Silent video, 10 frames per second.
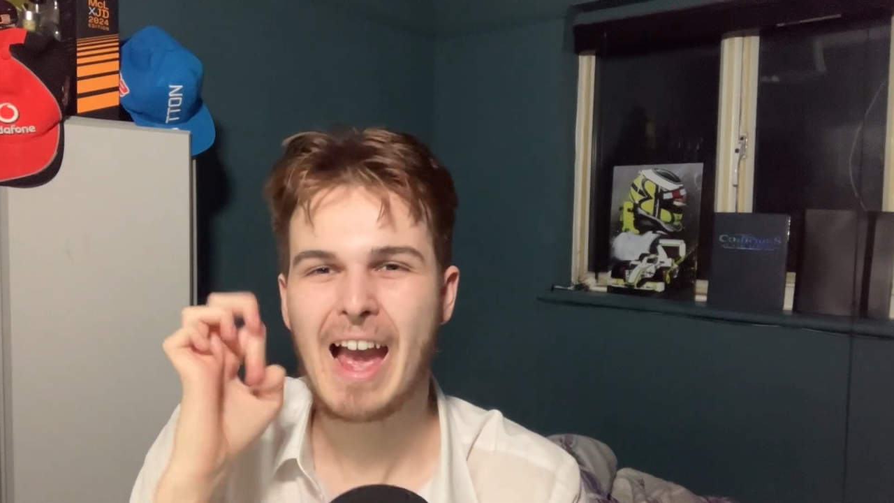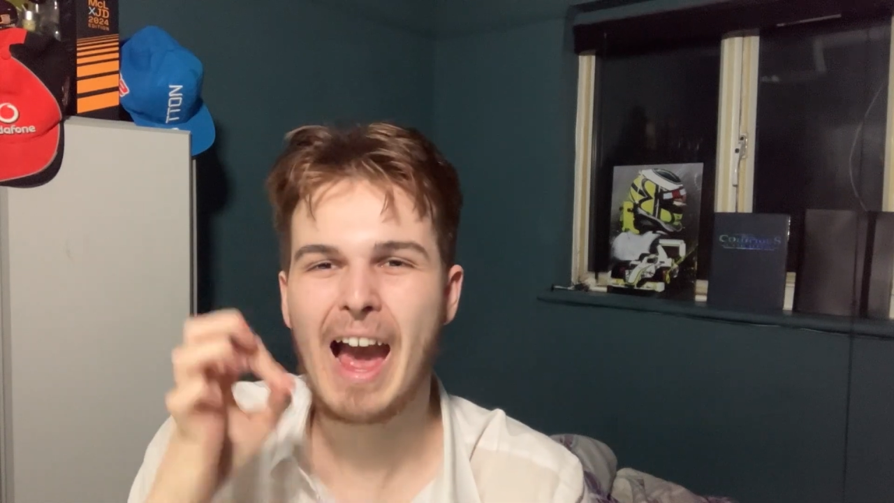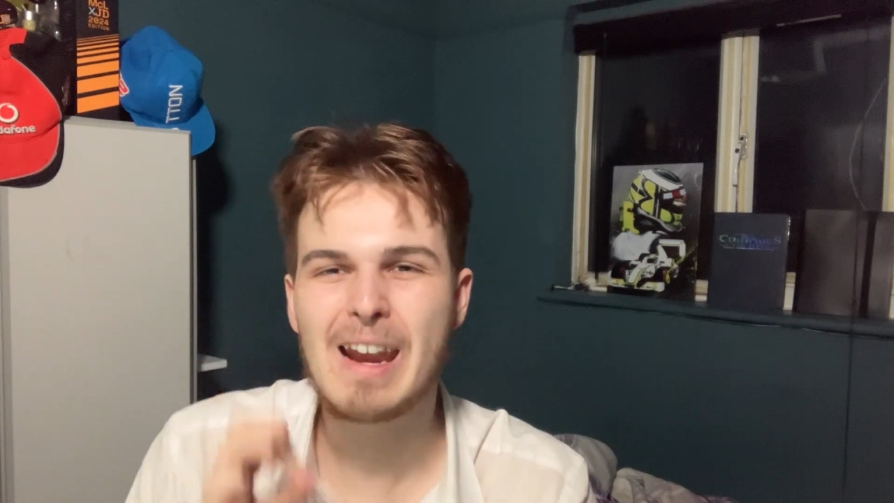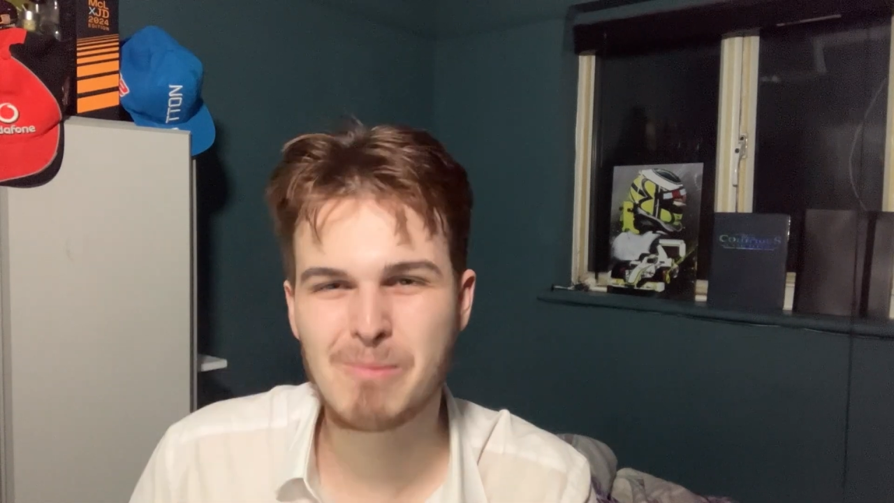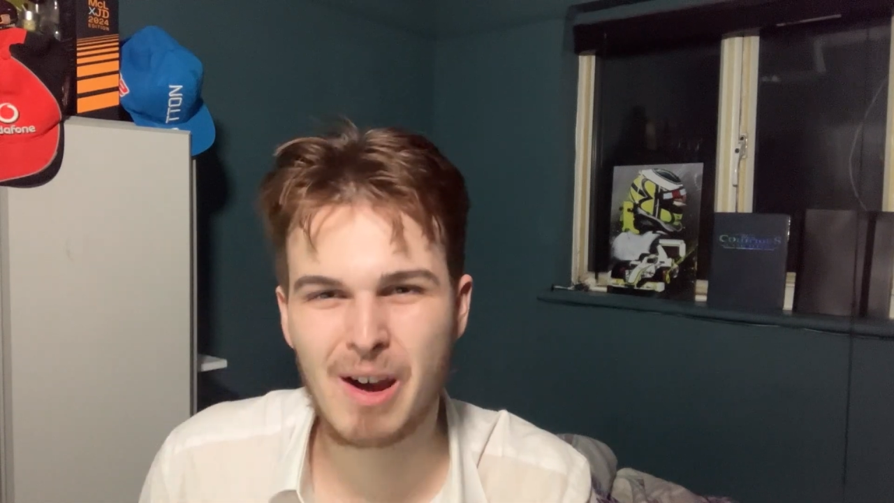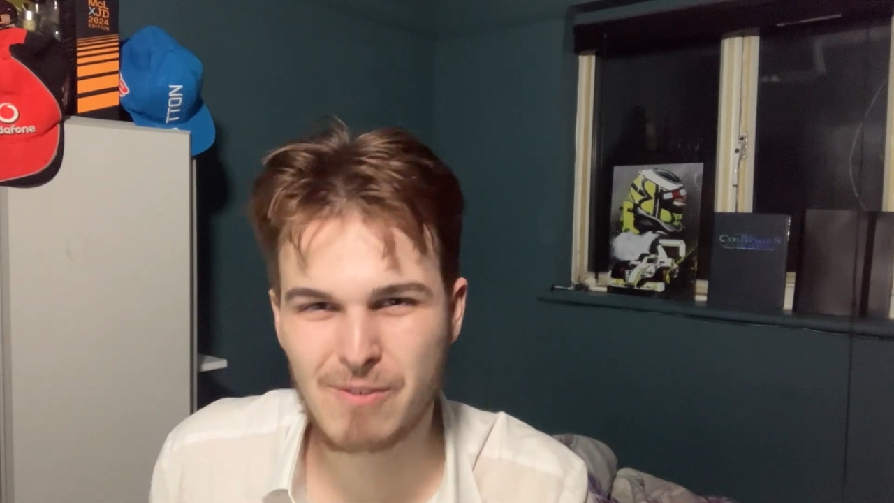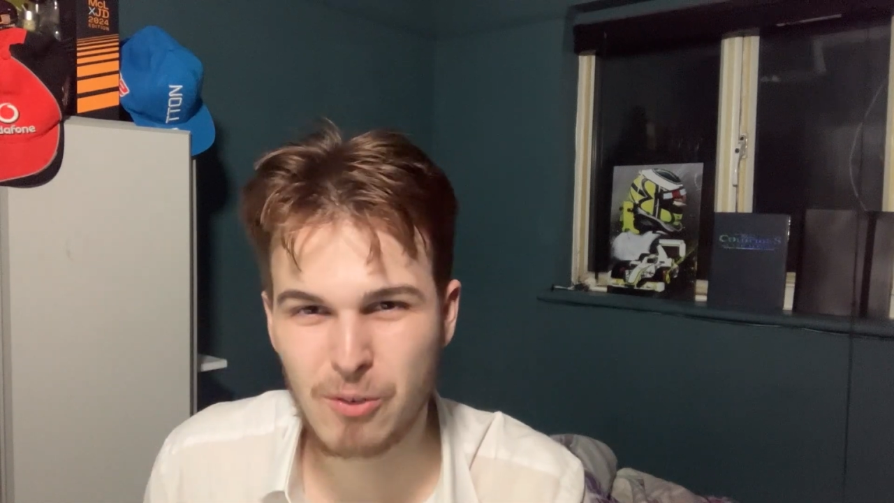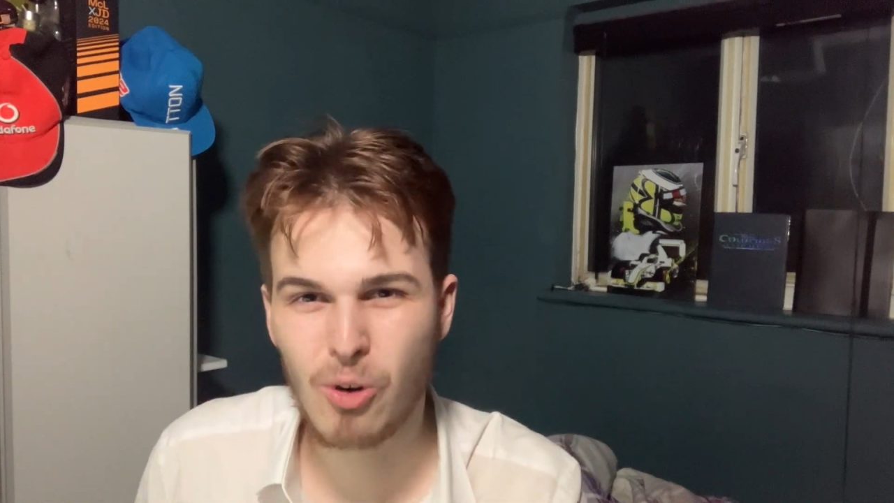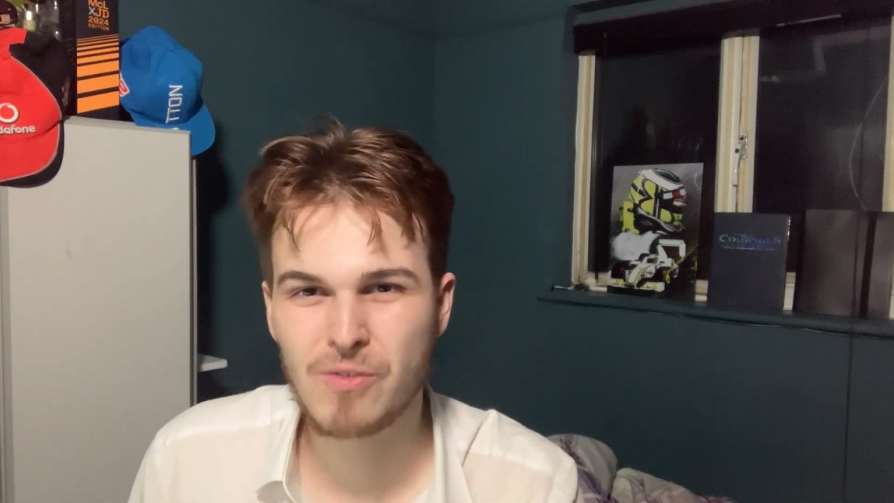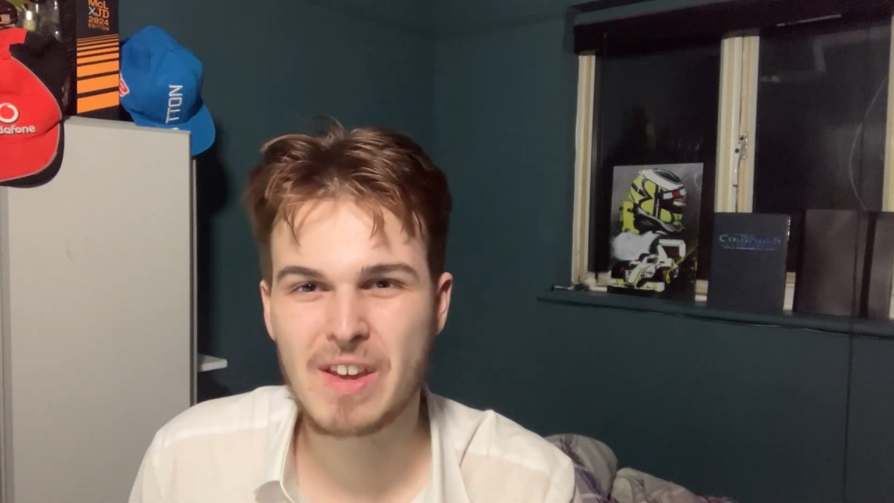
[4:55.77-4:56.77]
And my
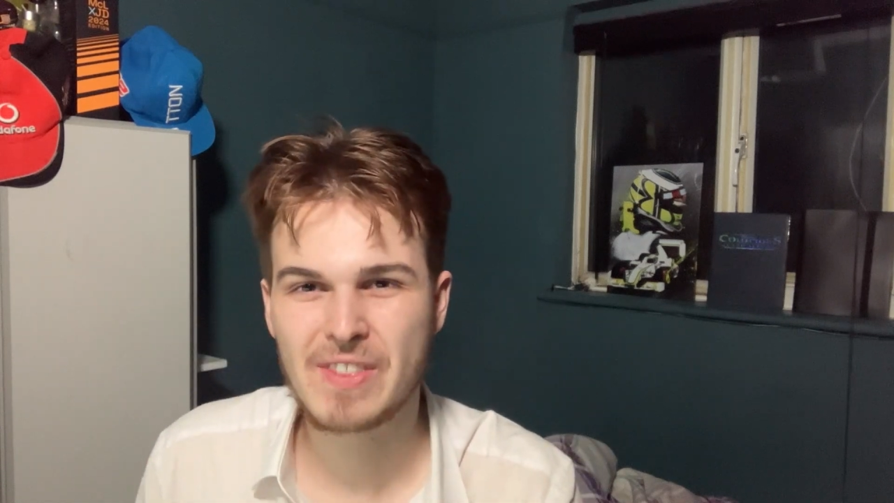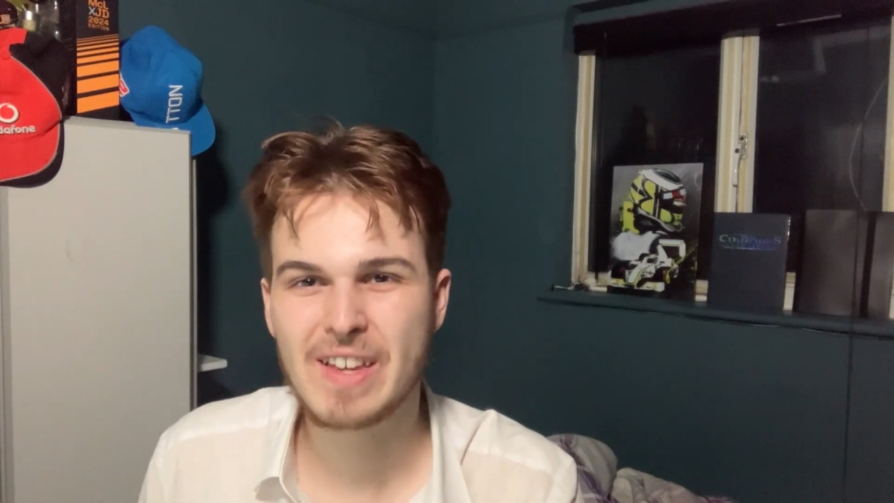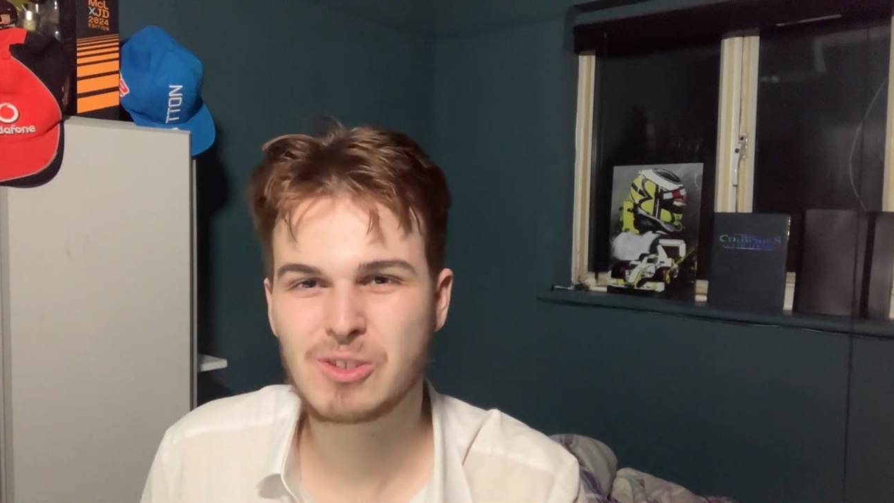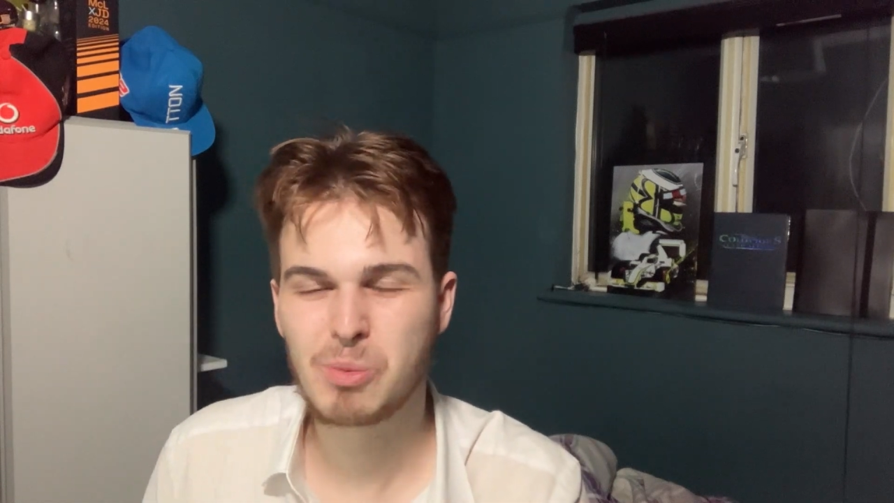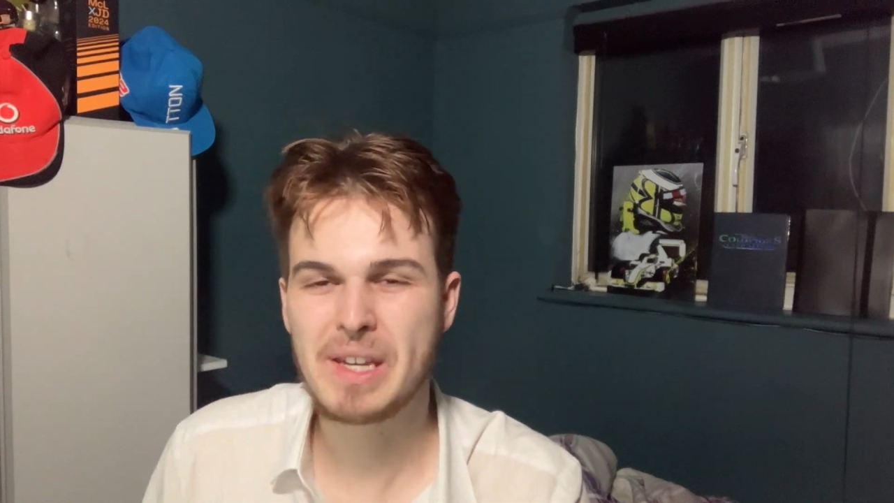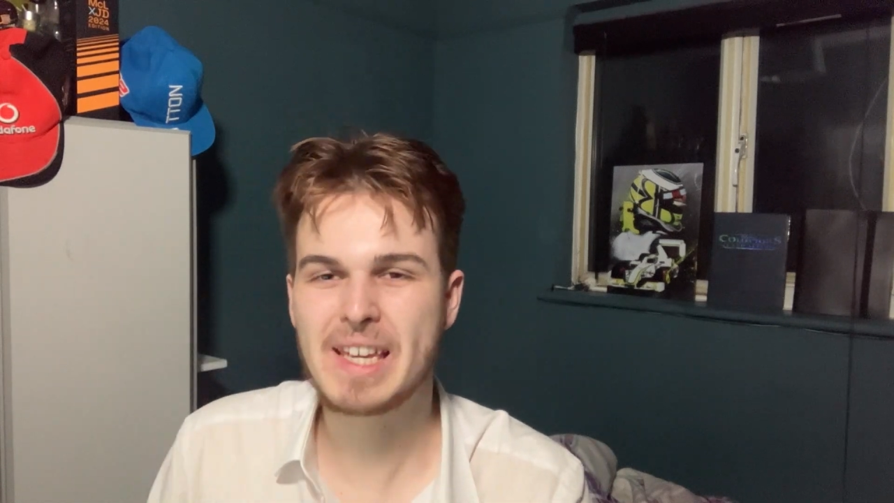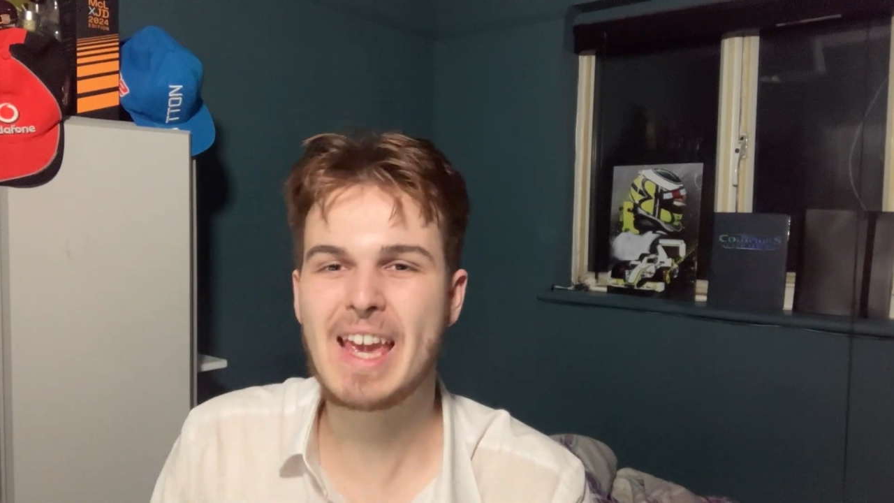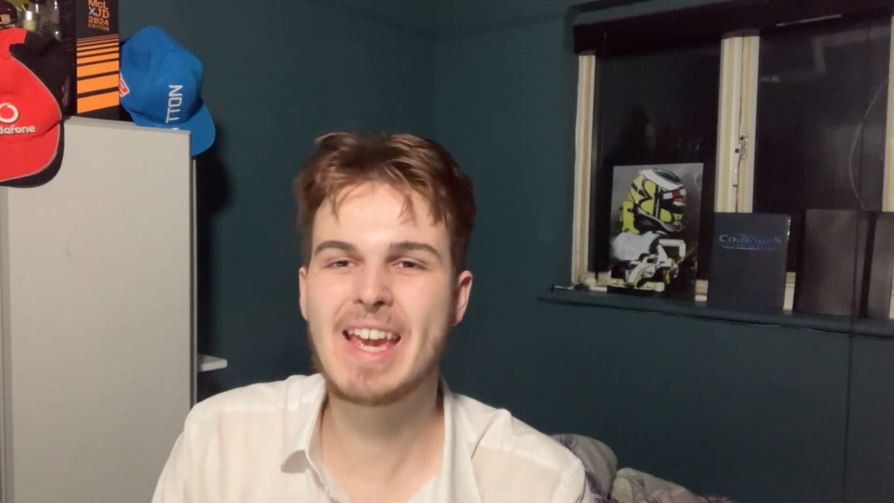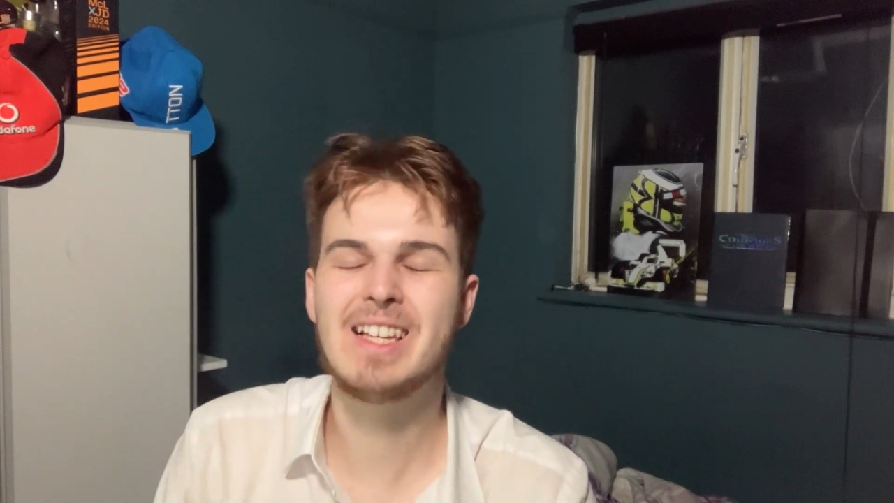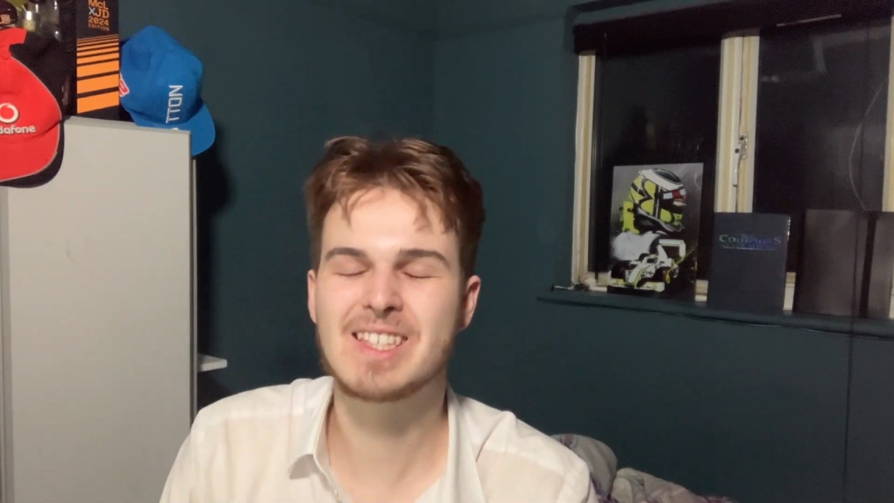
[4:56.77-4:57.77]
forfeit this week
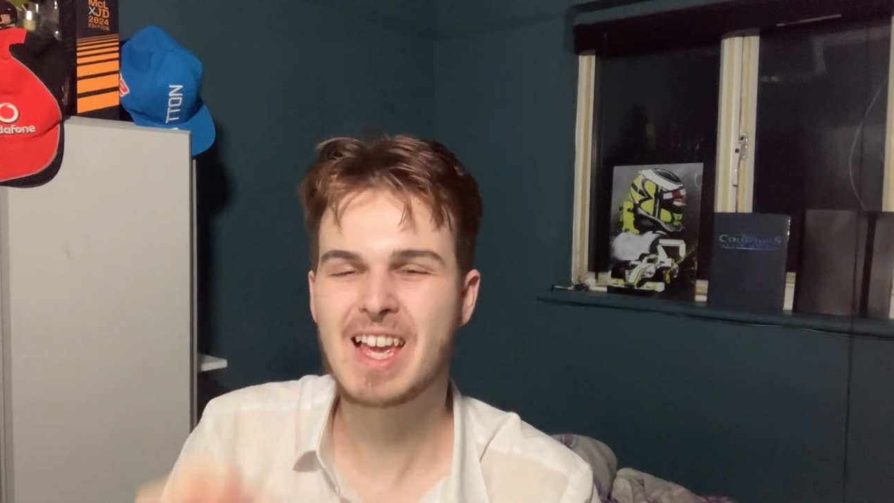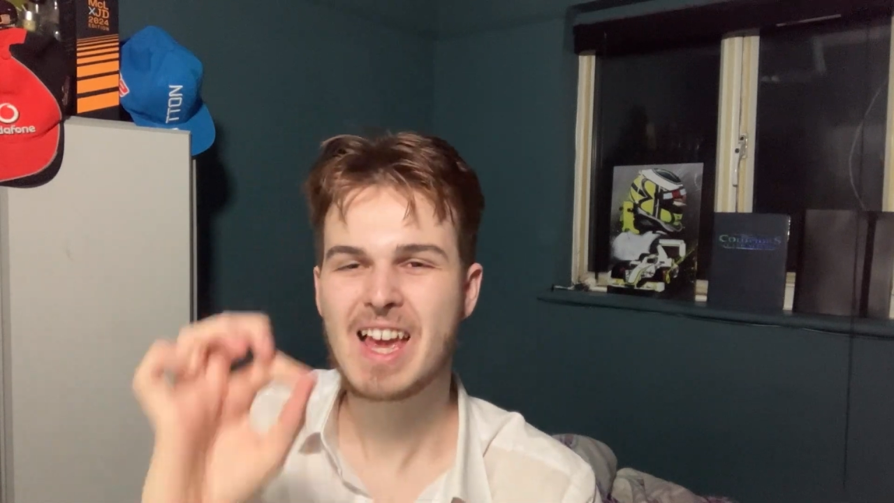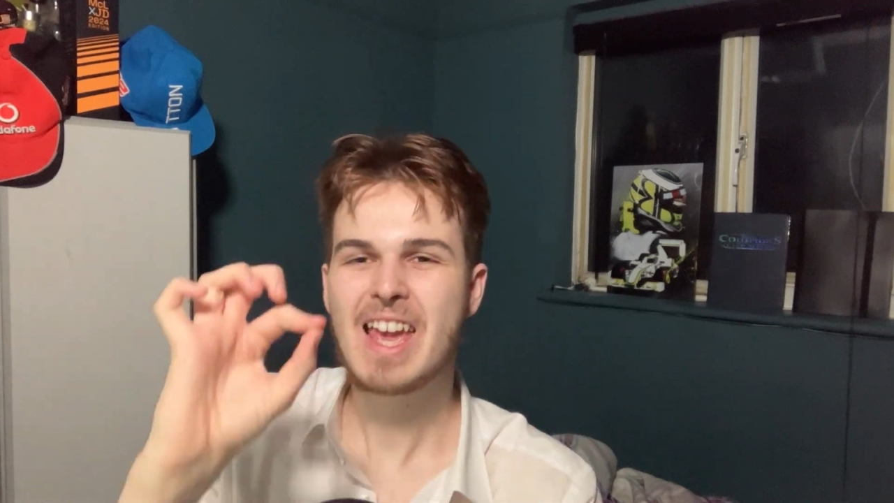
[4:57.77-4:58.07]
is,